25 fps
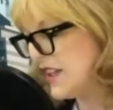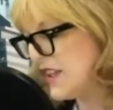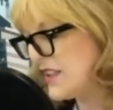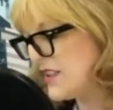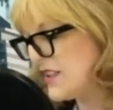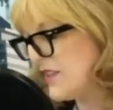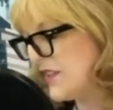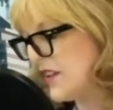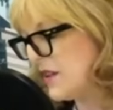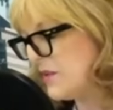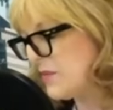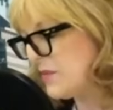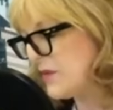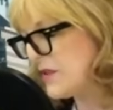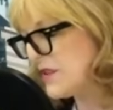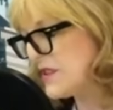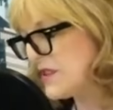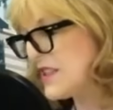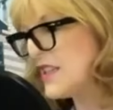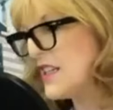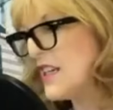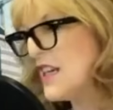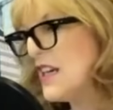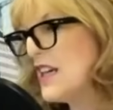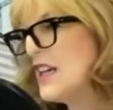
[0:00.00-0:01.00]
development
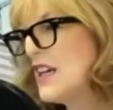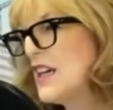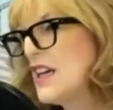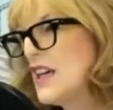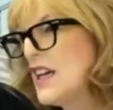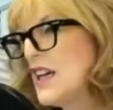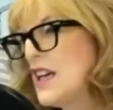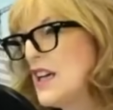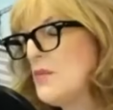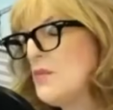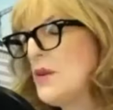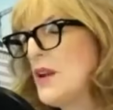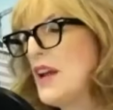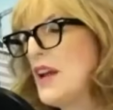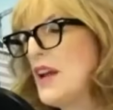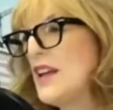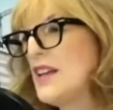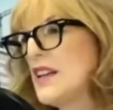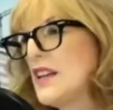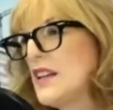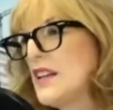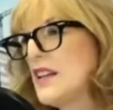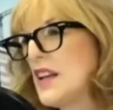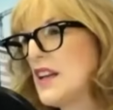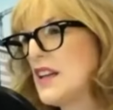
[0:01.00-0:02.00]

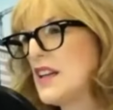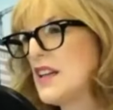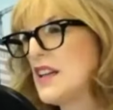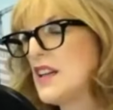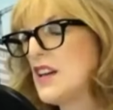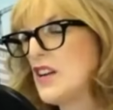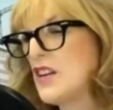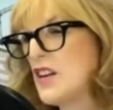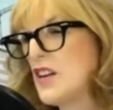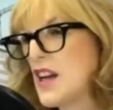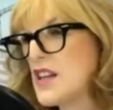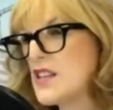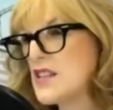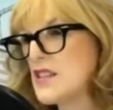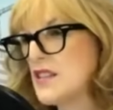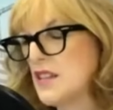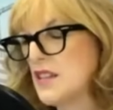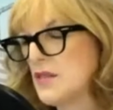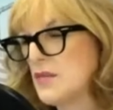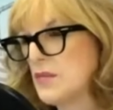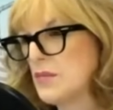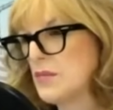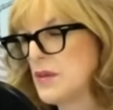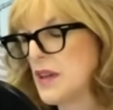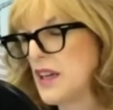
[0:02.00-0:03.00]
plan and in our national
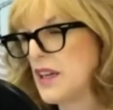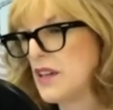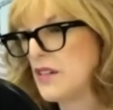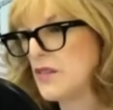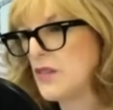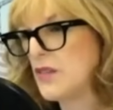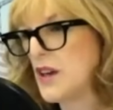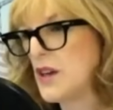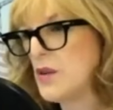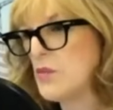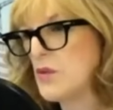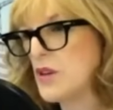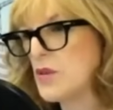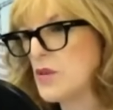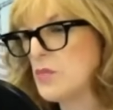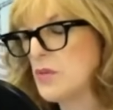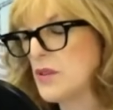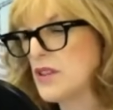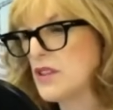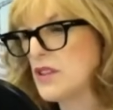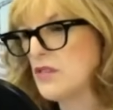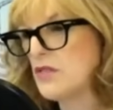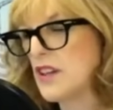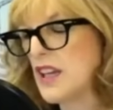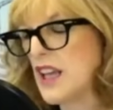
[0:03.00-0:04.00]
planning framework.
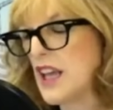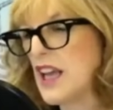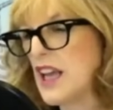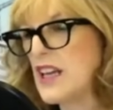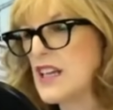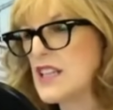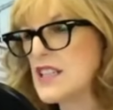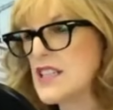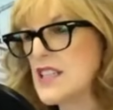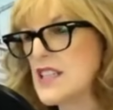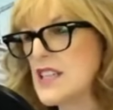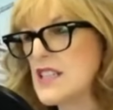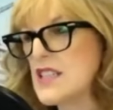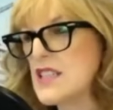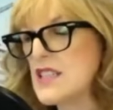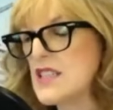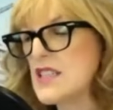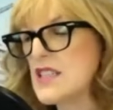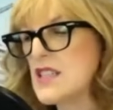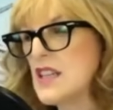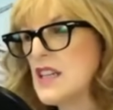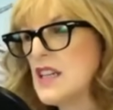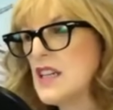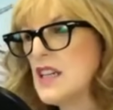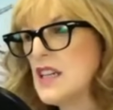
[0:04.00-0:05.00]
But the reality is,
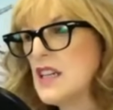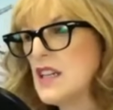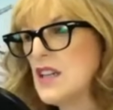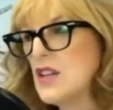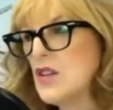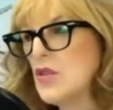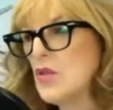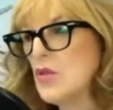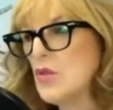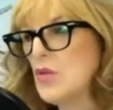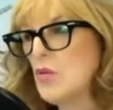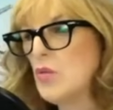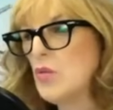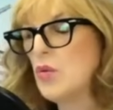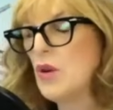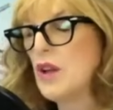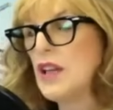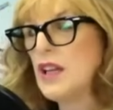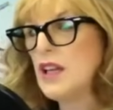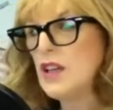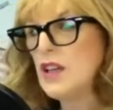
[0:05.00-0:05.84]
we